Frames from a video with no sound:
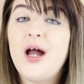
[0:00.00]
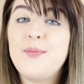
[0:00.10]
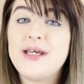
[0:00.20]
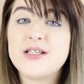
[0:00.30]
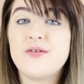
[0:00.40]

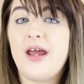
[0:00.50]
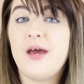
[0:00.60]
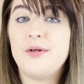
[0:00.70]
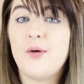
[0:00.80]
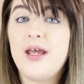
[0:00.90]
I'm
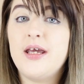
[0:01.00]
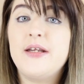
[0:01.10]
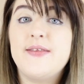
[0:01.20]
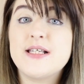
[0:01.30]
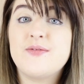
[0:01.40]
pixieraimua
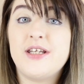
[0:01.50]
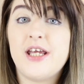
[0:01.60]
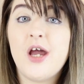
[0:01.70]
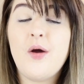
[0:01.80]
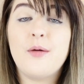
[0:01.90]
and in this
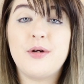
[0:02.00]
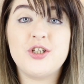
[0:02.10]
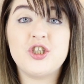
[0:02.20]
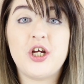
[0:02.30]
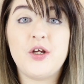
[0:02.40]
video I'm
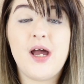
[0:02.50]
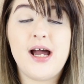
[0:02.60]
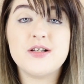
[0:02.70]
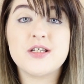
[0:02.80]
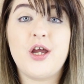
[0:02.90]
going to show you
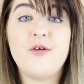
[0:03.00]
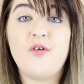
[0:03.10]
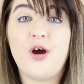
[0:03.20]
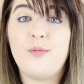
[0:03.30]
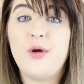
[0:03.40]
how to go
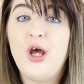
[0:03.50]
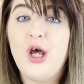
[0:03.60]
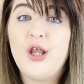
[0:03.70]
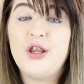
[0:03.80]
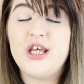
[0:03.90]
from
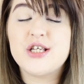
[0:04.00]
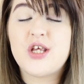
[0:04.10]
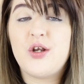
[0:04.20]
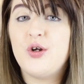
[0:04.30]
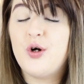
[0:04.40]

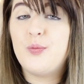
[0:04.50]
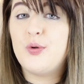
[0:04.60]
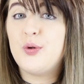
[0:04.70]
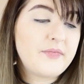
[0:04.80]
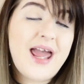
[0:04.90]
this
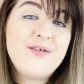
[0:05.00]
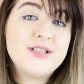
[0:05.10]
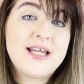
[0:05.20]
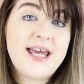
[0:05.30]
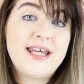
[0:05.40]
normal
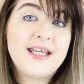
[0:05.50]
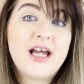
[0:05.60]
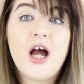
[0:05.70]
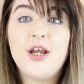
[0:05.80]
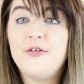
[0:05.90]
everyday
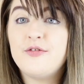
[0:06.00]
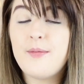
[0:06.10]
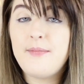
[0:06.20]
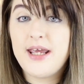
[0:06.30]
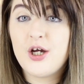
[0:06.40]
kind
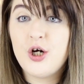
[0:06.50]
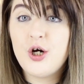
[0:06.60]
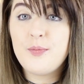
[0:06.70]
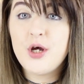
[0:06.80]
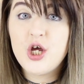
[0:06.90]
of
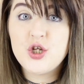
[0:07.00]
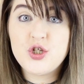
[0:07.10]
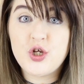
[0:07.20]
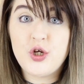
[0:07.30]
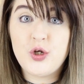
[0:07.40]
makeup
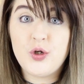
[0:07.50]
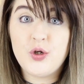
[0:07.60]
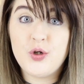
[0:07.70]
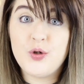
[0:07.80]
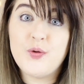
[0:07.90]

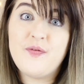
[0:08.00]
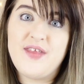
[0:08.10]
to